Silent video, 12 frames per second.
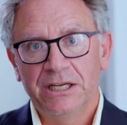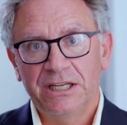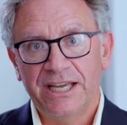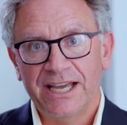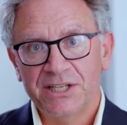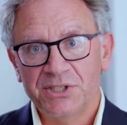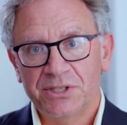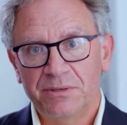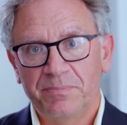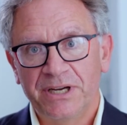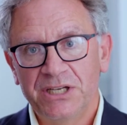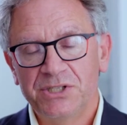cancer
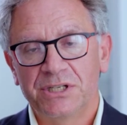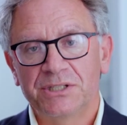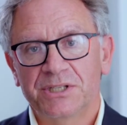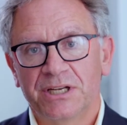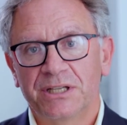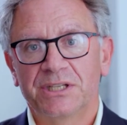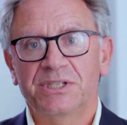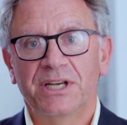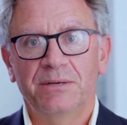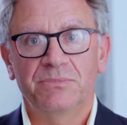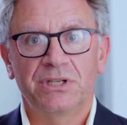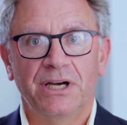patients, and at the
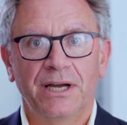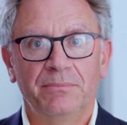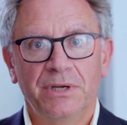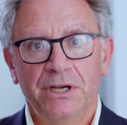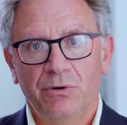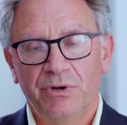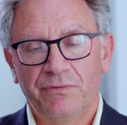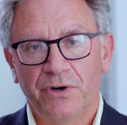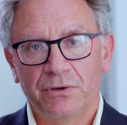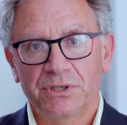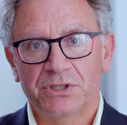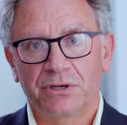same time, we
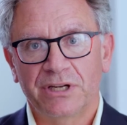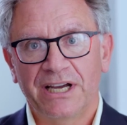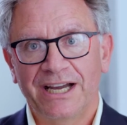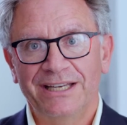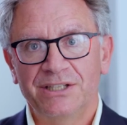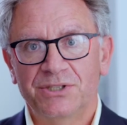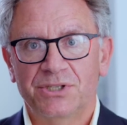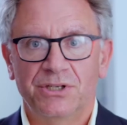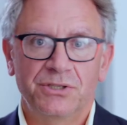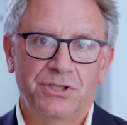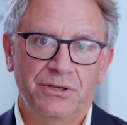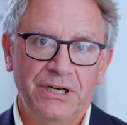focus on guided
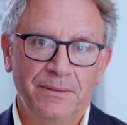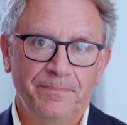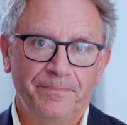surgery.